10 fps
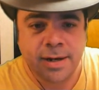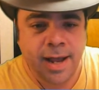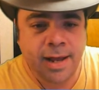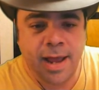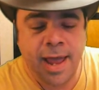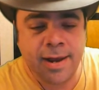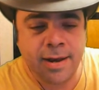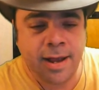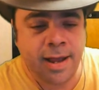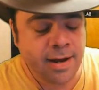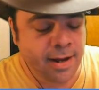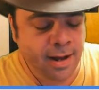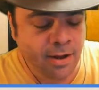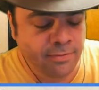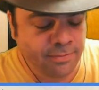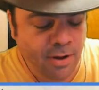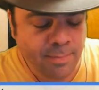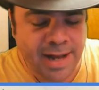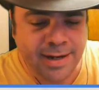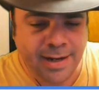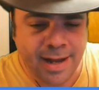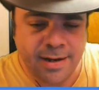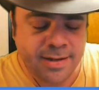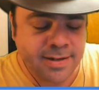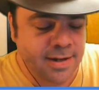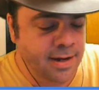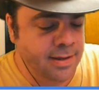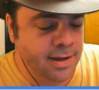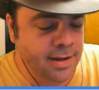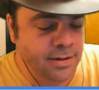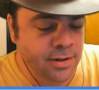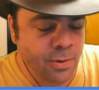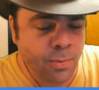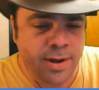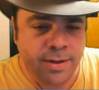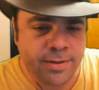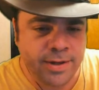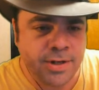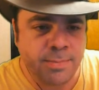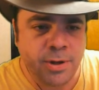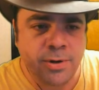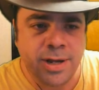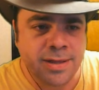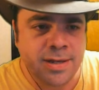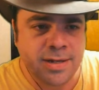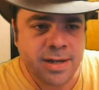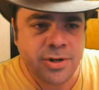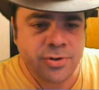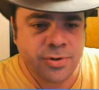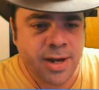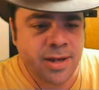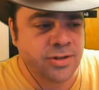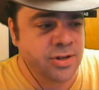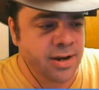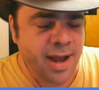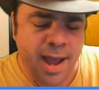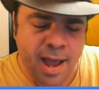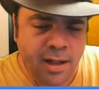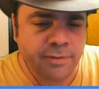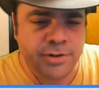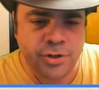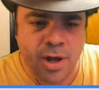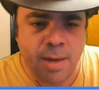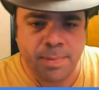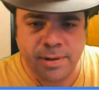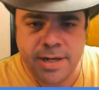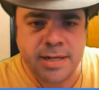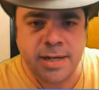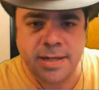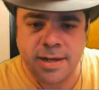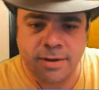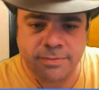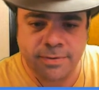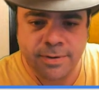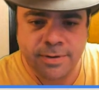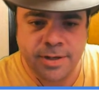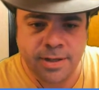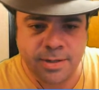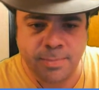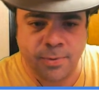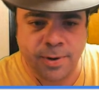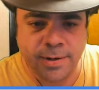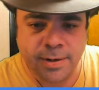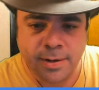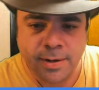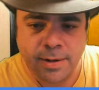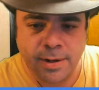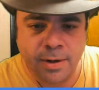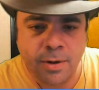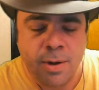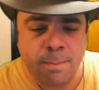And I'll fall back again and say that, you know what, this community in this industry has done a hell of a job policing itself to this point. Yeah.